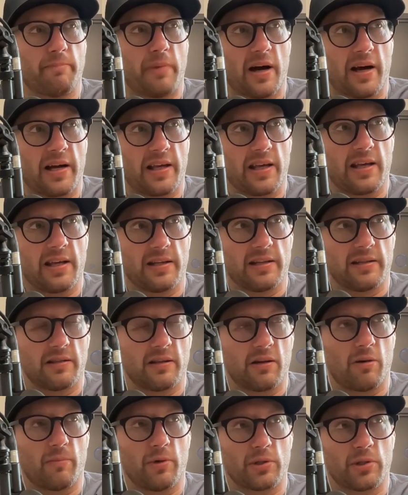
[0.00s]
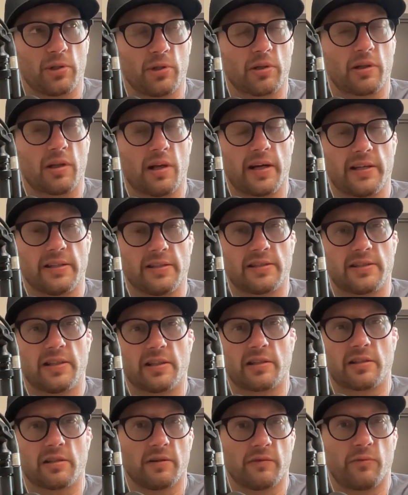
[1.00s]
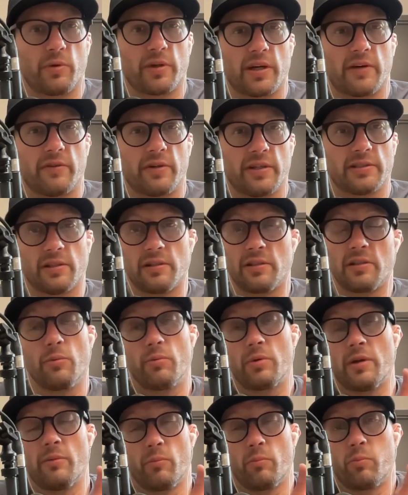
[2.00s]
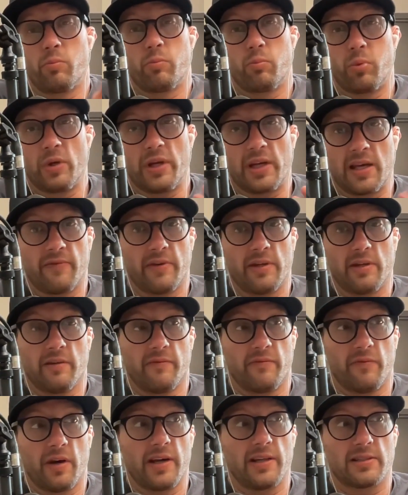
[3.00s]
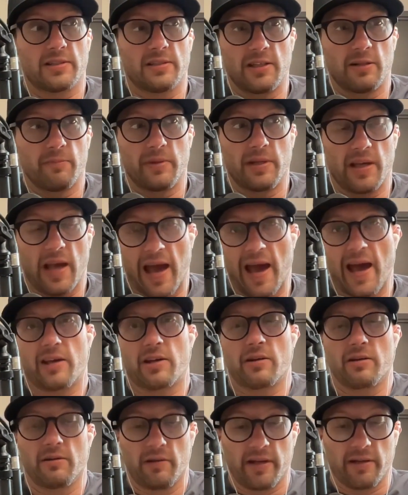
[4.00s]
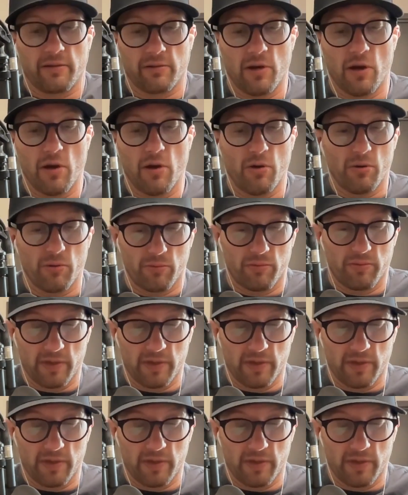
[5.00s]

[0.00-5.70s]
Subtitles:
in almost hook, line, and sinker of whatever it is, and we giving advice need to be accurate, like and